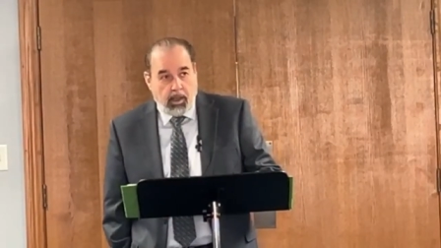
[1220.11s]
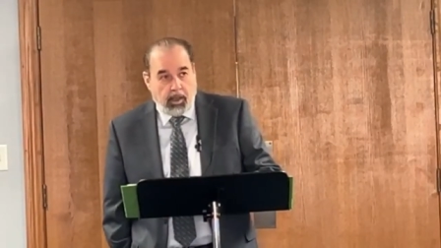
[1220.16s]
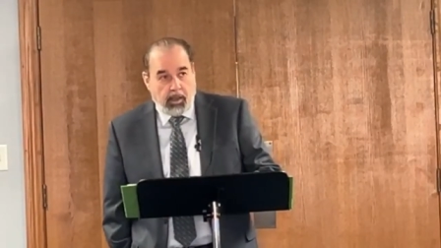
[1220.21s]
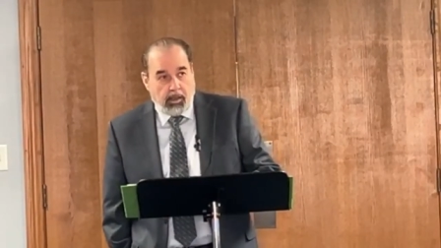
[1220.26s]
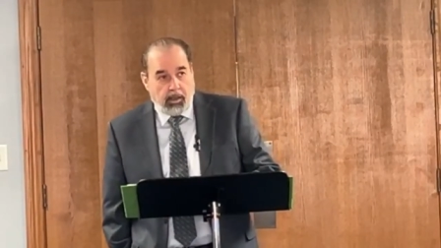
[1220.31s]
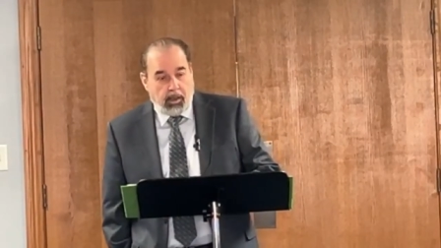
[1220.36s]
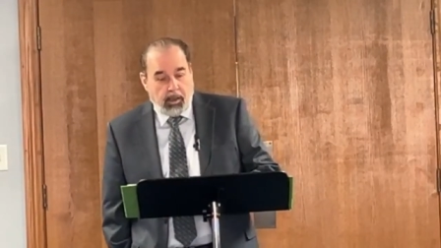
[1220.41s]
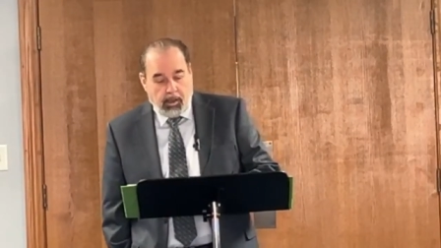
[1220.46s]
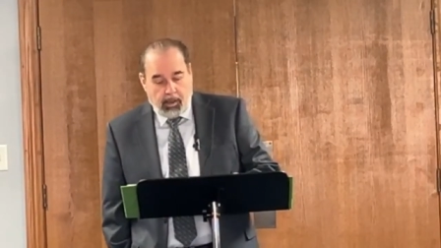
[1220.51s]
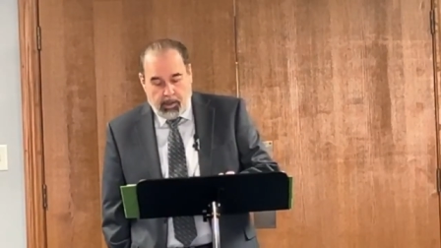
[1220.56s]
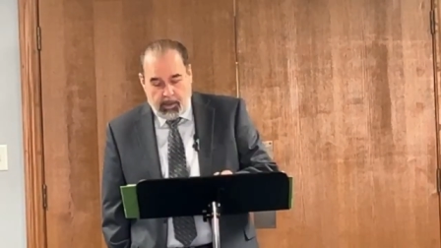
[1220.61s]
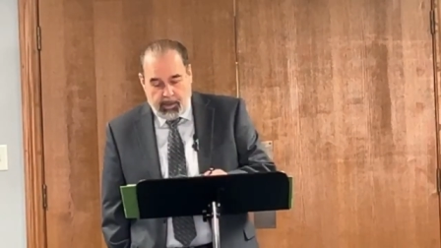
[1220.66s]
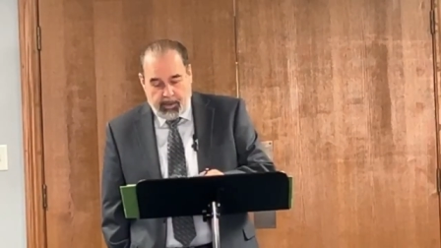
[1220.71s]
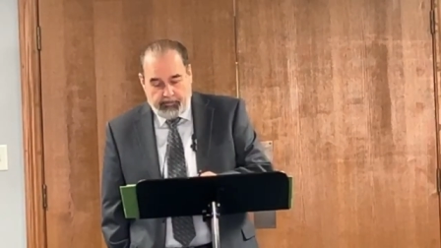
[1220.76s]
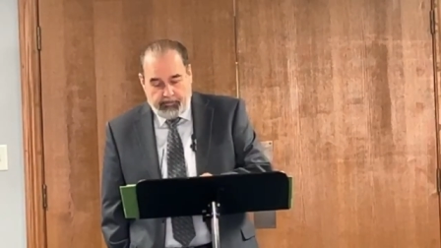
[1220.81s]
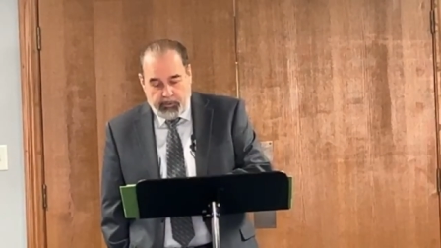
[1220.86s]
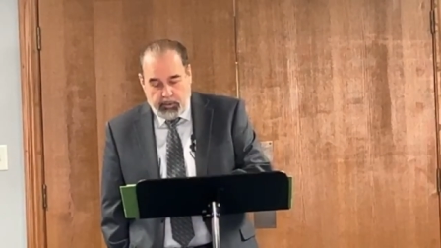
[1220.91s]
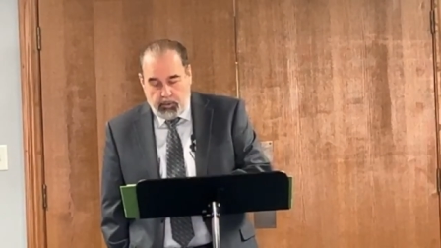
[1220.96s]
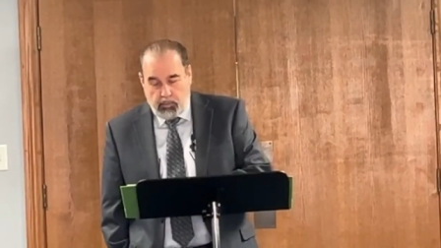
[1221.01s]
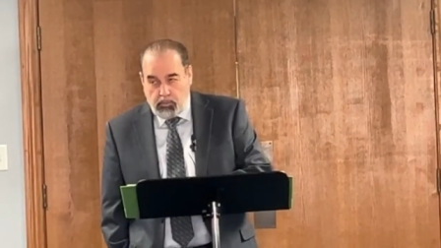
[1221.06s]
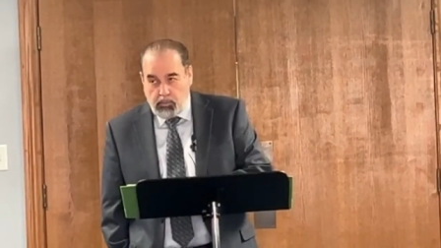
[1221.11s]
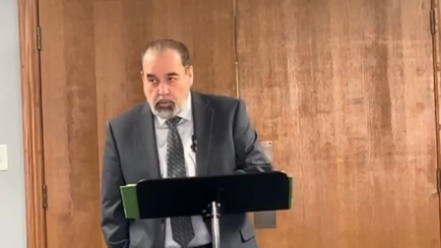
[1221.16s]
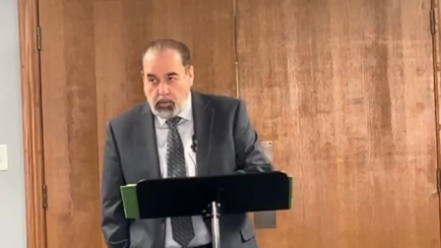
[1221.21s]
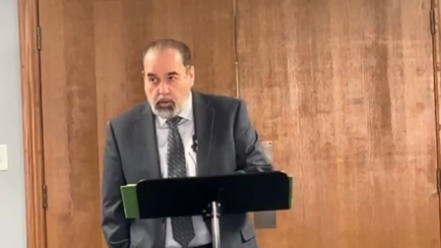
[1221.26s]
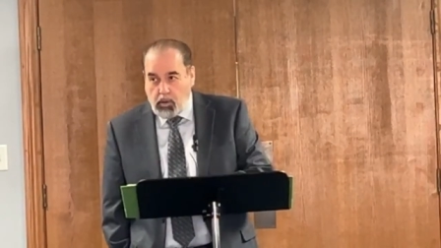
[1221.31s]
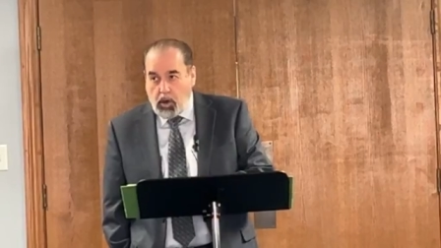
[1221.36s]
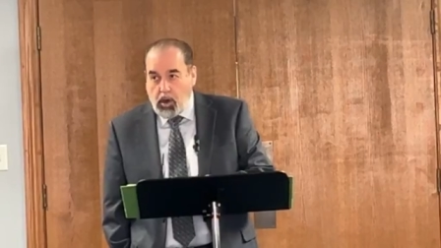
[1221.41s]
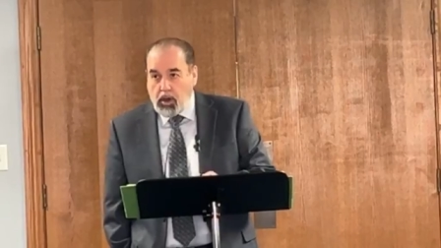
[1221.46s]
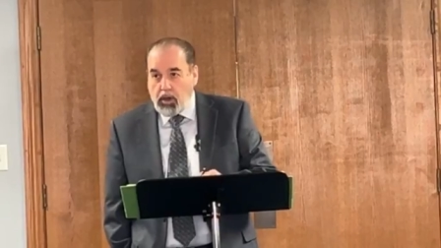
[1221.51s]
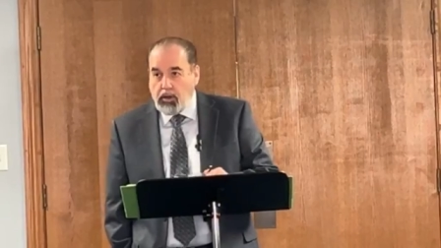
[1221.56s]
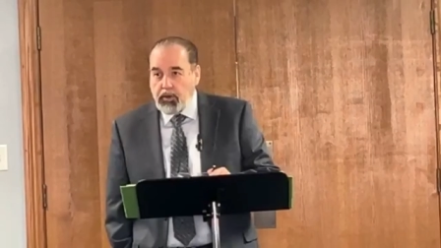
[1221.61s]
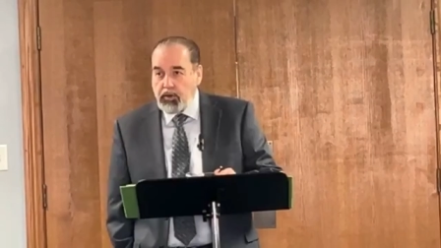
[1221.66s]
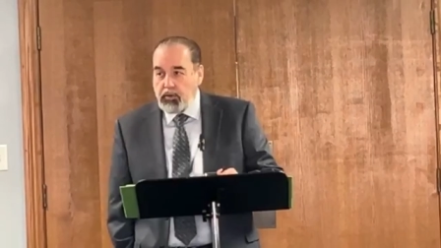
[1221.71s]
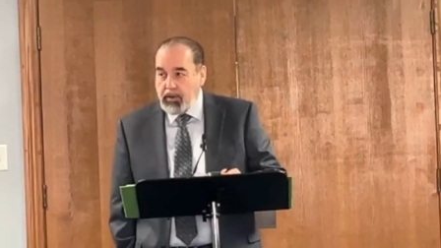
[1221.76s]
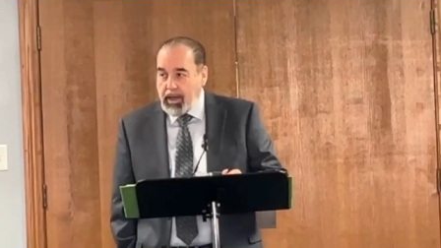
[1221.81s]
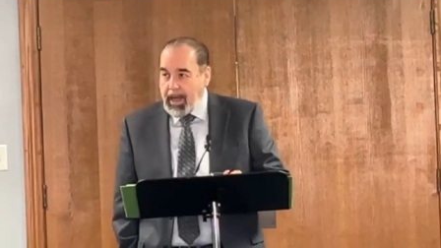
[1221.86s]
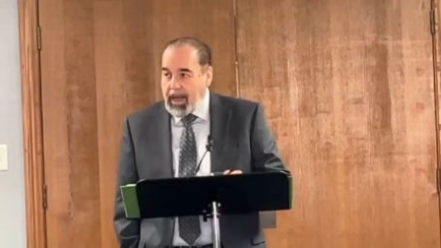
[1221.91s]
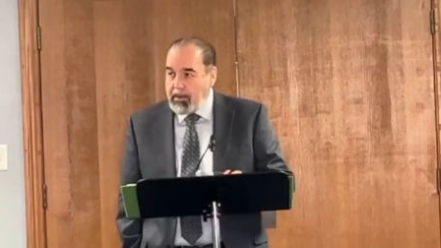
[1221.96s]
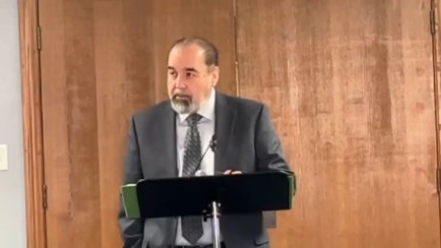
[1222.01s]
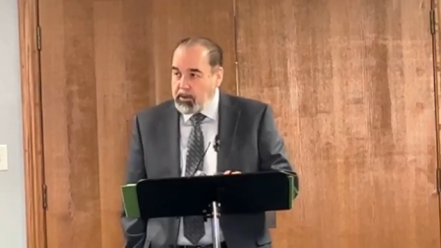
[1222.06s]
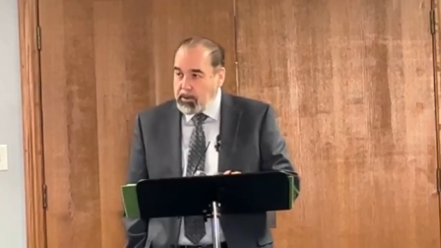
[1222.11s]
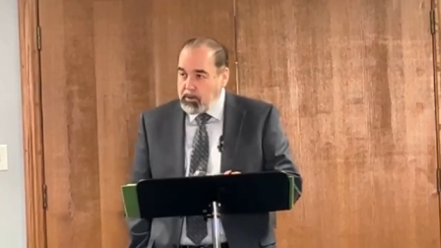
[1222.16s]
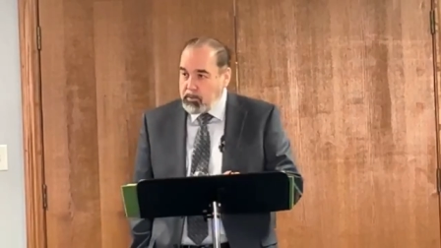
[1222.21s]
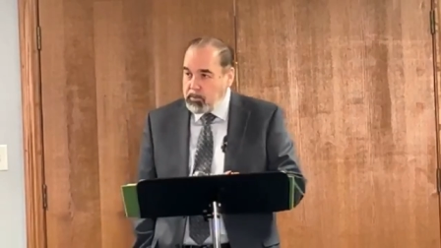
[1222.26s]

uh, uh, if you all you got